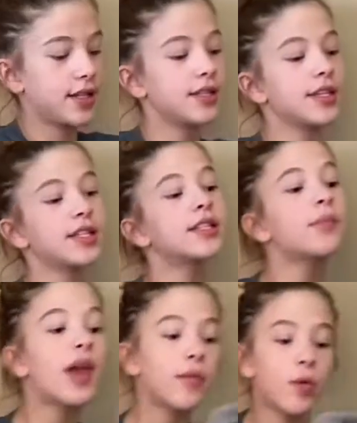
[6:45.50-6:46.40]
This is a
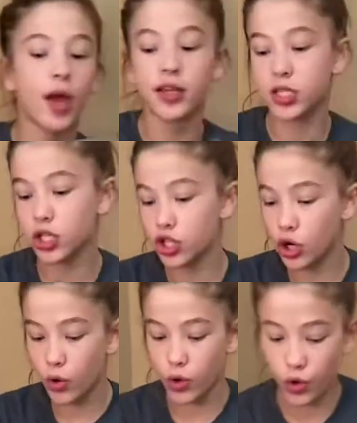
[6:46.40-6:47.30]
baby Rex to
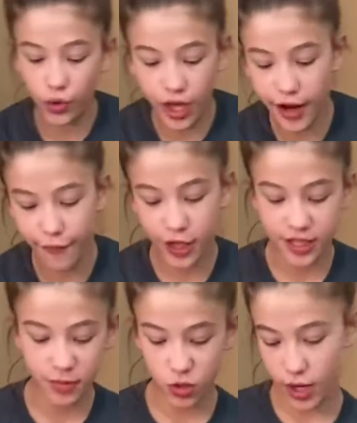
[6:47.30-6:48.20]
show you the difference
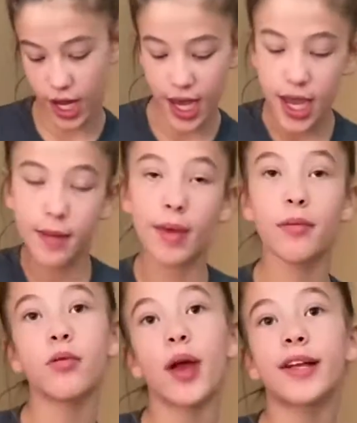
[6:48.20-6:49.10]
between
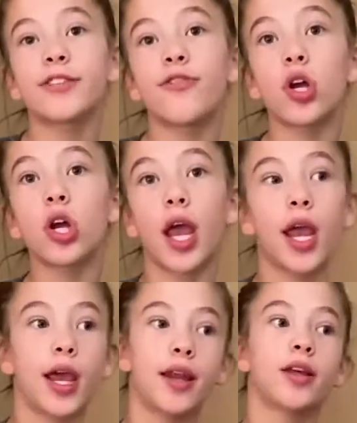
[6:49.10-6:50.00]
baby Rex fur
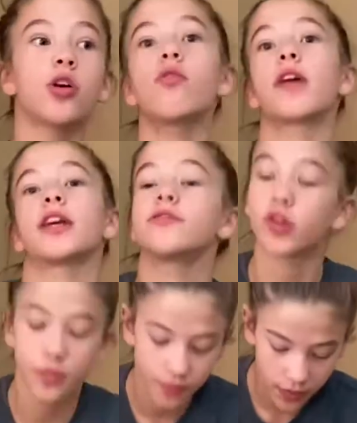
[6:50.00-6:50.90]
and adult Rex
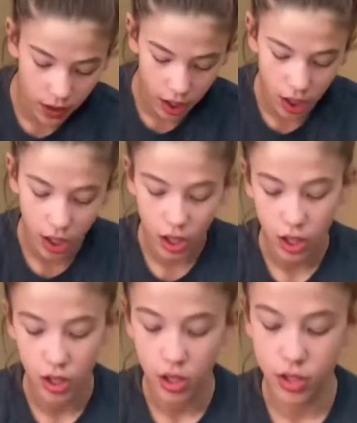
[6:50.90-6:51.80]
fur.
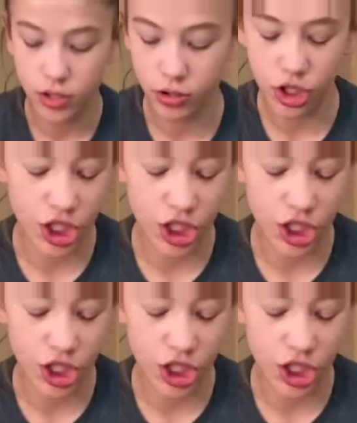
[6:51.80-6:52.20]
So she's